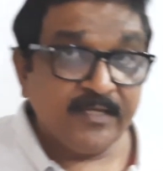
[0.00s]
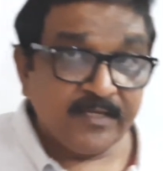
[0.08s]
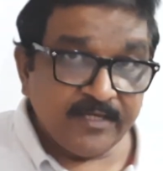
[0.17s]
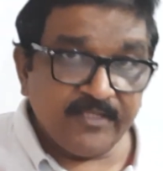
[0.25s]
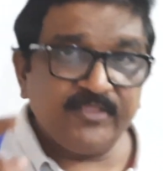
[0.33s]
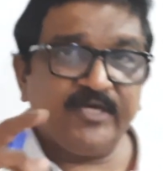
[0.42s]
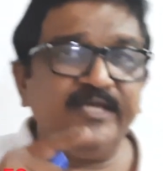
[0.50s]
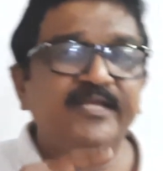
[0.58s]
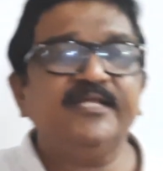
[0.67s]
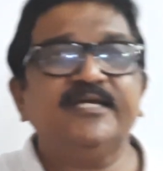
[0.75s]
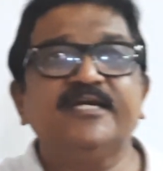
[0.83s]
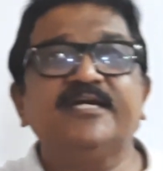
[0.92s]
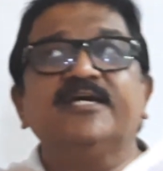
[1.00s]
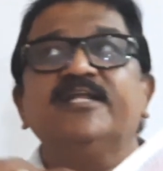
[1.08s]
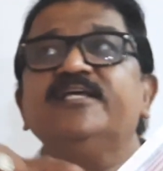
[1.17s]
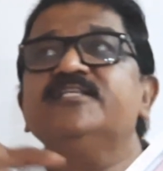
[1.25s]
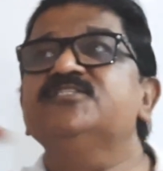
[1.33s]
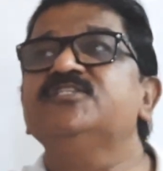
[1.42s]
in the
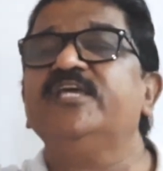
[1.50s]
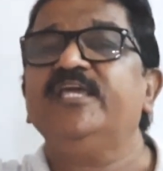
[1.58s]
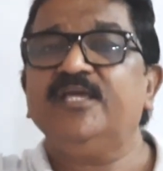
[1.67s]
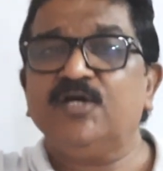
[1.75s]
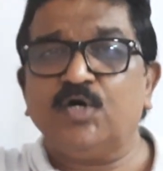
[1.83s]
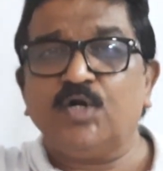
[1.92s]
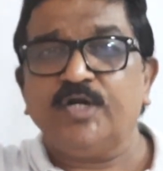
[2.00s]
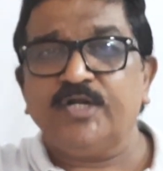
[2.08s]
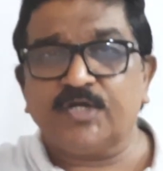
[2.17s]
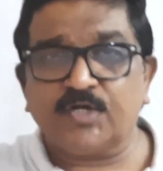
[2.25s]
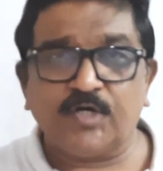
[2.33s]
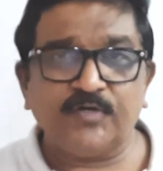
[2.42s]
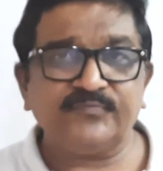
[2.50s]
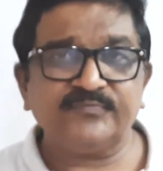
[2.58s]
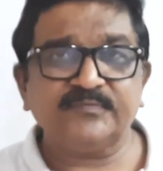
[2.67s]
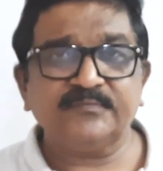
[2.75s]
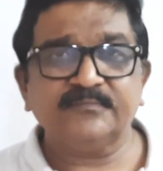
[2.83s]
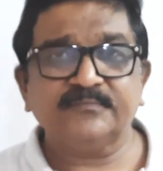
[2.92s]
increasing order of
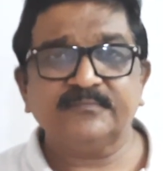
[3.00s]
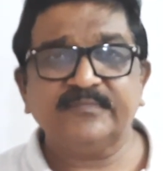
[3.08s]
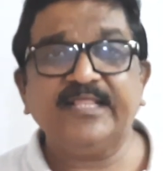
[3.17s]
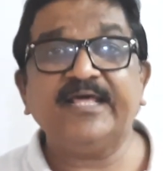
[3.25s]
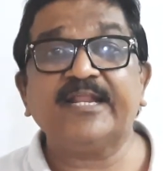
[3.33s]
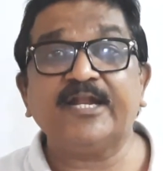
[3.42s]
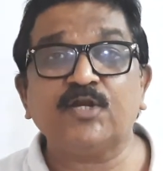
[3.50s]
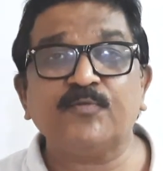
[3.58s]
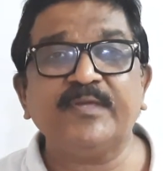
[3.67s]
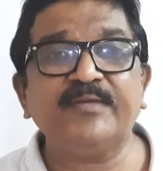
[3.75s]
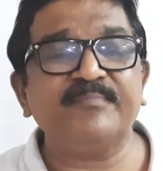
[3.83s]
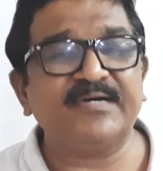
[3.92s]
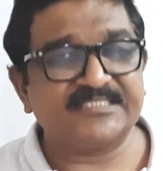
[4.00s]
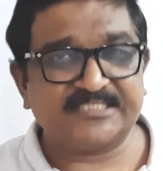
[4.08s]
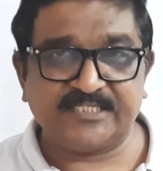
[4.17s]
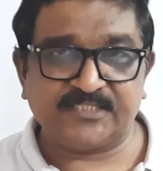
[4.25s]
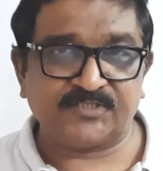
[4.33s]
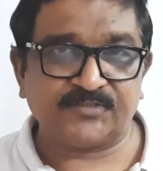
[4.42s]
their atomic
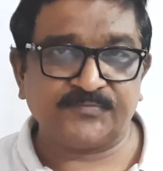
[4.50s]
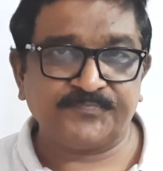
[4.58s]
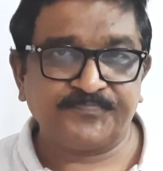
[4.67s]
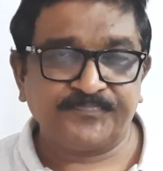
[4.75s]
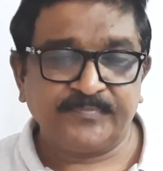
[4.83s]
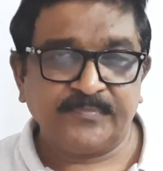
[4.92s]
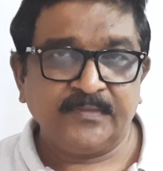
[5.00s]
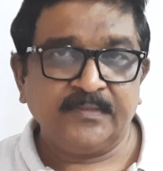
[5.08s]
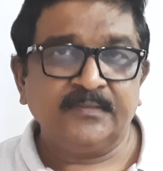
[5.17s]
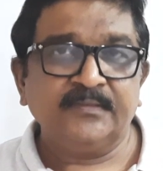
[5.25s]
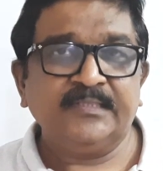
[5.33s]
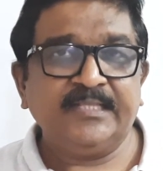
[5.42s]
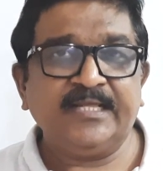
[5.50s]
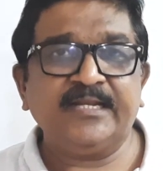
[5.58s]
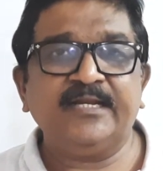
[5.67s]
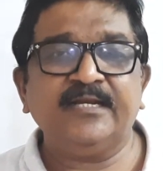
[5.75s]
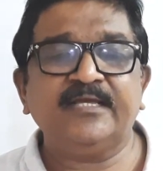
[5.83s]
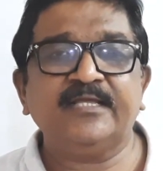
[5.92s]
masses. Their
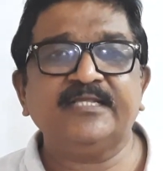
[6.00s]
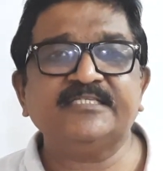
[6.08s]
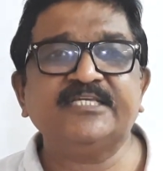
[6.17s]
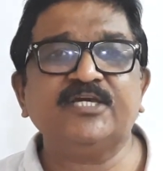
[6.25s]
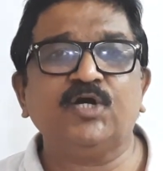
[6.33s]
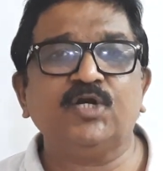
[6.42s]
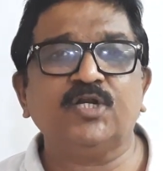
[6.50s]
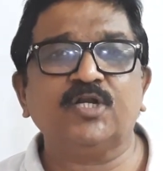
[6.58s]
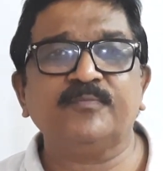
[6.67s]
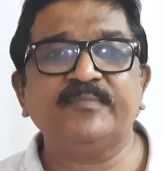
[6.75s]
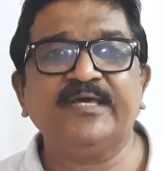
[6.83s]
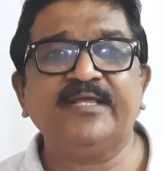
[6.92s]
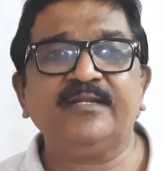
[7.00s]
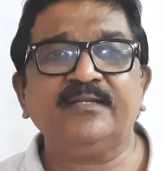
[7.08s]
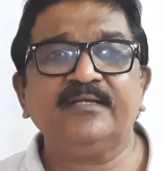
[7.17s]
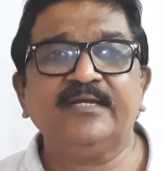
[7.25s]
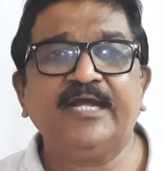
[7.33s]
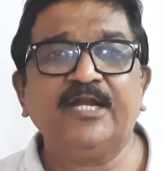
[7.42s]
increasing order of their
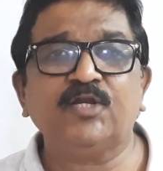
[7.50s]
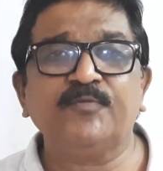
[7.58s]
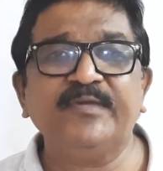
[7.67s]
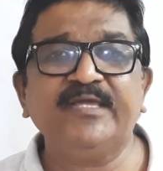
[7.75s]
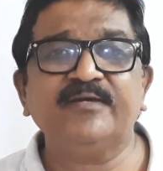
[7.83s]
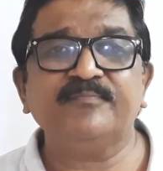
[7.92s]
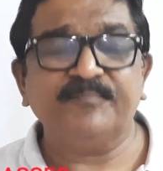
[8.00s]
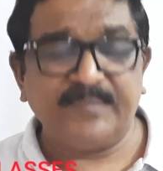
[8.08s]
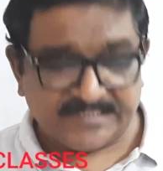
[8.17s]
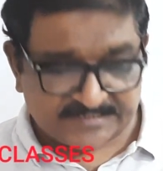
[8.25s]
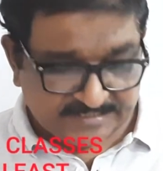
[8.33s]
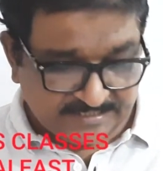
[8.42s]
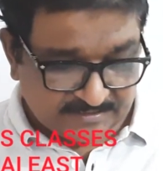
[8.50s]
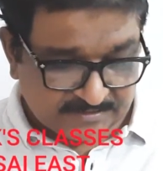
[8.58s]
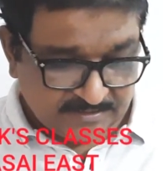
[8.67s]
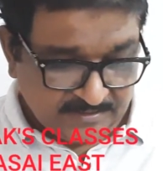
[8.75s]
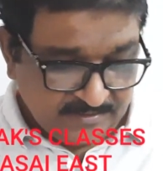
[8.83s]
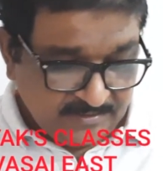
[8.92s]
atomic masses.
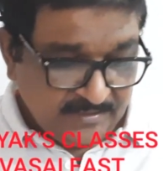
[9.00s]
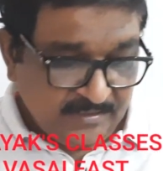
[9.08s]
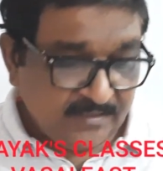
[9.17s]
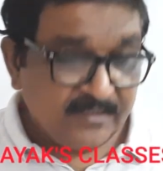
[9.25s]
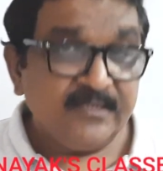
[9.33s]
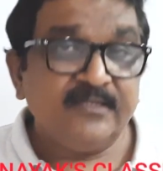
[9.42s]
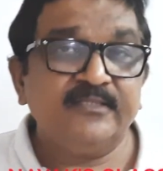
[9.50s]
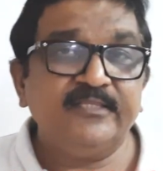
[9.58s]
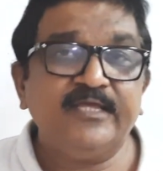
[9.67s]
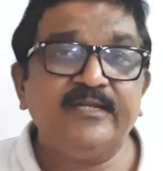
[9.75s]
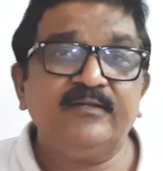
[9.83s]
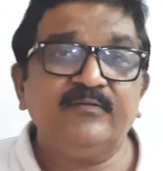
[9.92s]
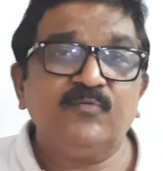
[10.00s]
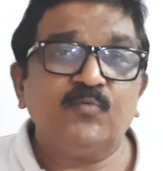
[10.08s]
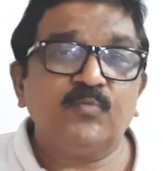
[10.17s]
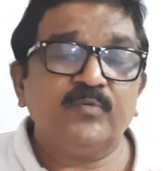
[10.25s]
Then